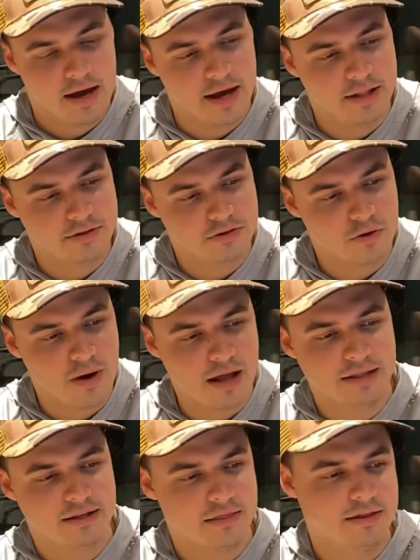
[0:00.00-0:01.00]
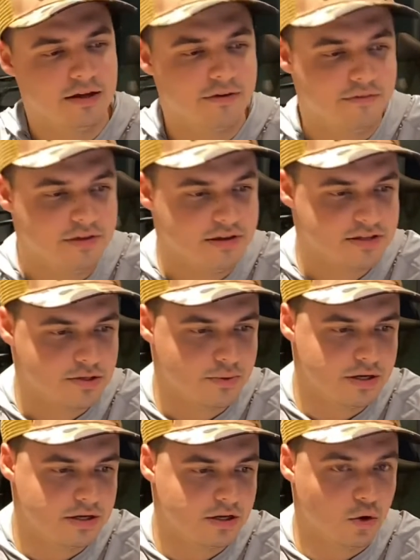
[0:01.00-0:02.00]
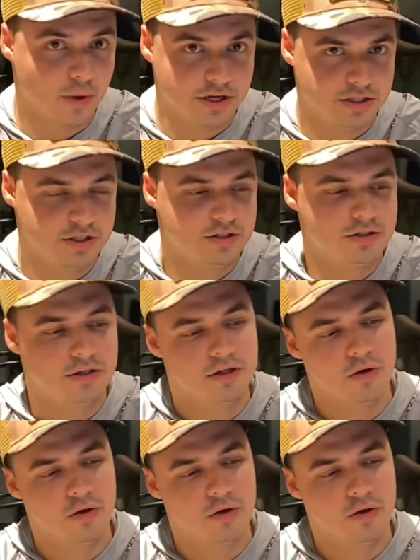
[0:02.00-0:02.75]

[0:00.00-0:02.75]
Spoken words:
And so I like to think of these 3 questions